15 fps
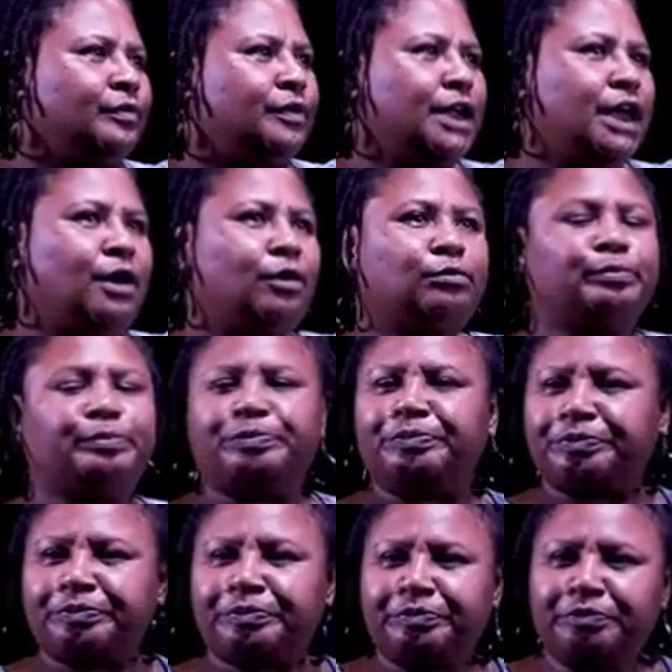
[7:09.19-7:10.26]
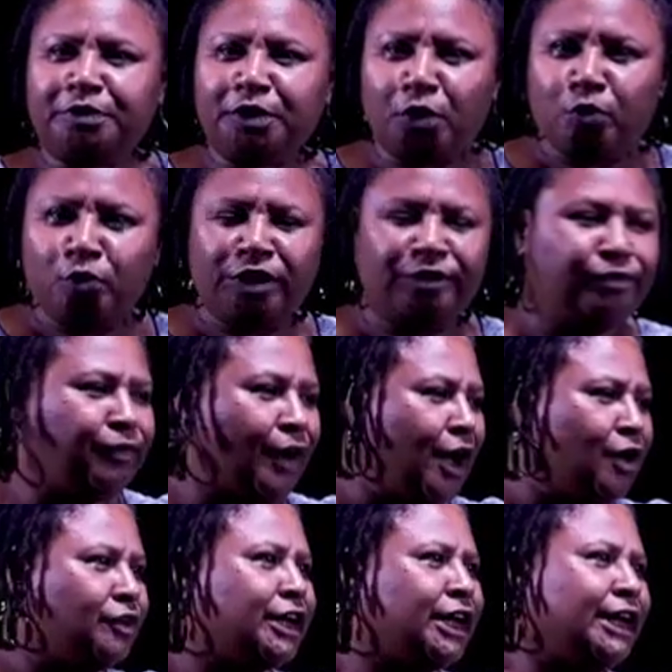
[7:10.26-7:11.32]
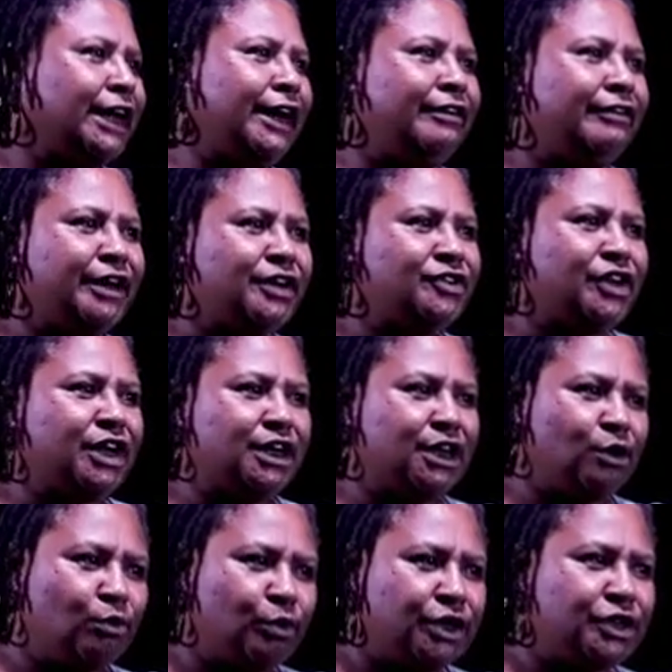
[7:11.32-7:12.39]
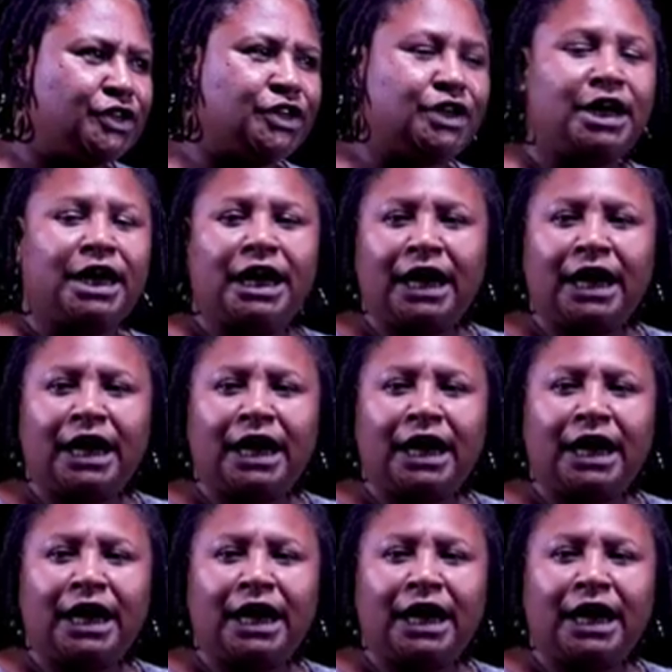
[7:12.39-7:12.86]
Now, we found the direction in which